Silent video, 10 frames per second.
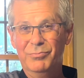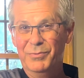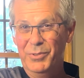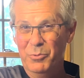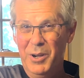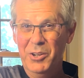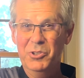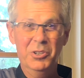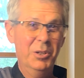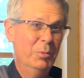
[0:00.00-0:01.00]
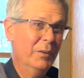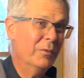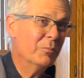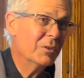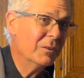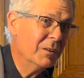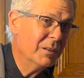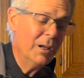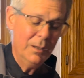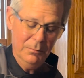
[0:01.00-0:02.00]
if you're watching anybody from Sur La
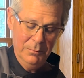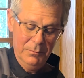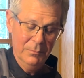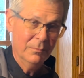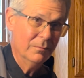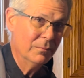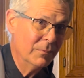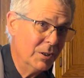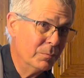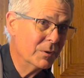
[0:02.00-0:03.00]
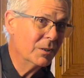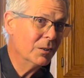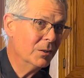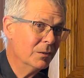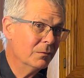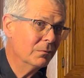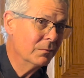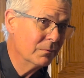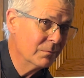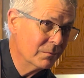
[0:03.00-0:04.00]
Table, Eepa's Kitchen,
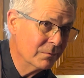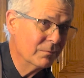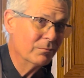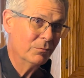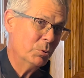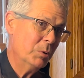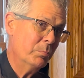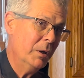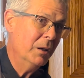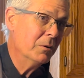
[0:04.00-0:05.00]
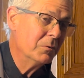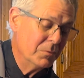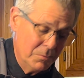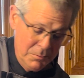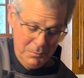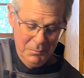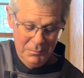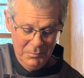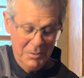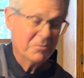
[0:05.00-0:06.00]
maybe a pan or two,
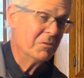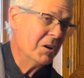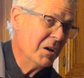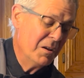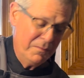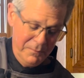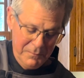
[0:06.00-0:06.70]
another knife.